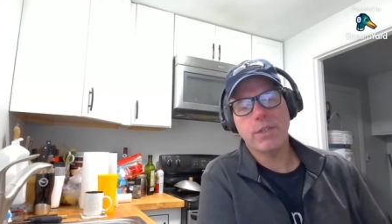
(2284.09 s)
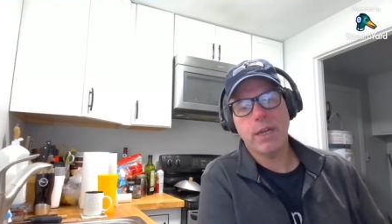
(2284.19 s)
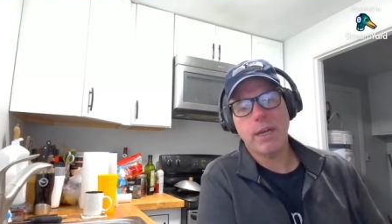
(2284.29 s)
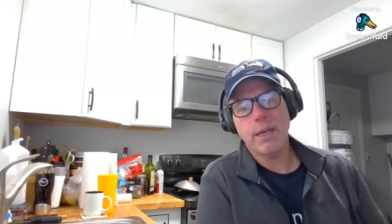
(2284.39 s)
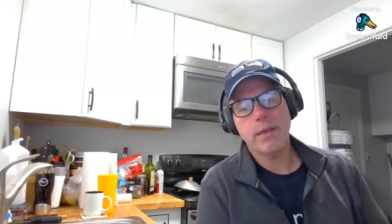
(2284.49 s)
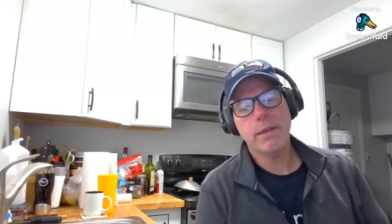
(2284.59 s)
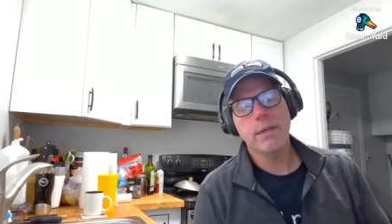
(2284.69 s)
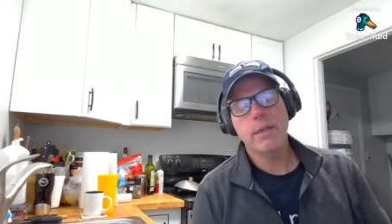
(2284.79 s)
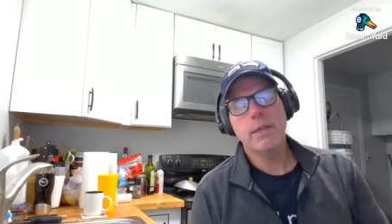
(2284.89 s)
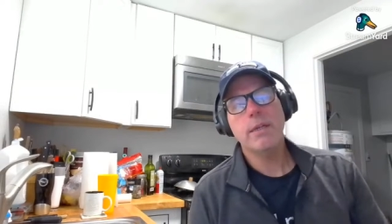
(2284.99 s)
study
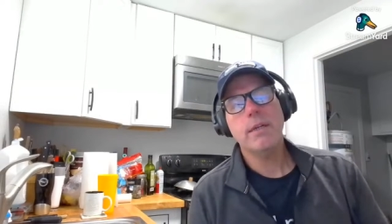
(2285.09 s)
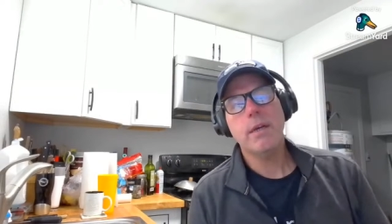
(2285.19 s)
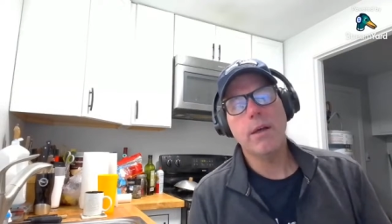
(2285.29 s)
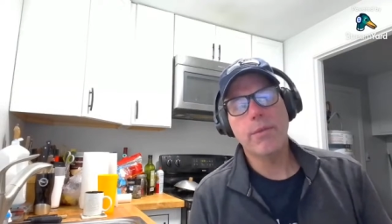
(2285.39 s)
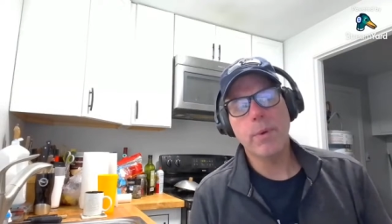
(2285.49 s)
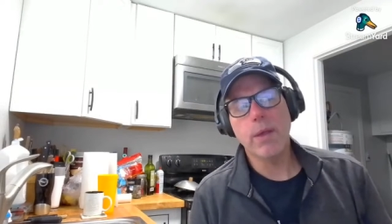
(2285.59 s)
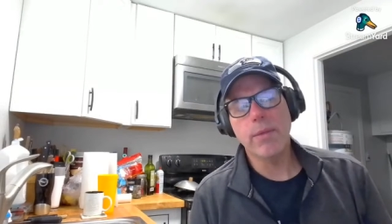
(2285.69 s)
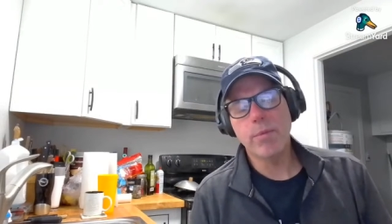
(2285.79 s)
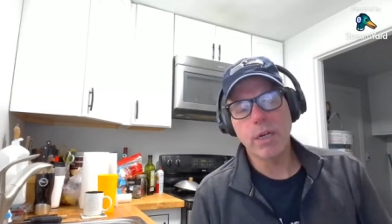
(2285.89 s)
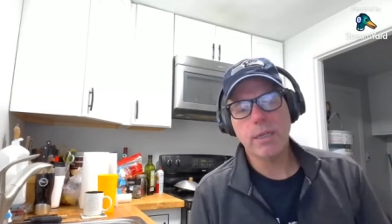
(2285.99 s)

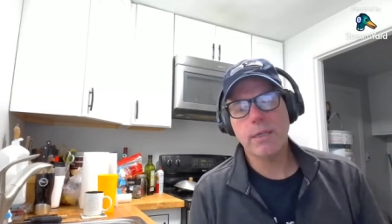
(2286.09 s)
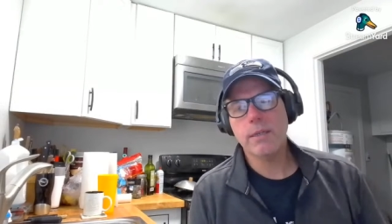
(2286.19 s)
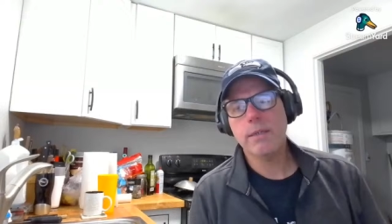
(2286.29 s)
throughout the book.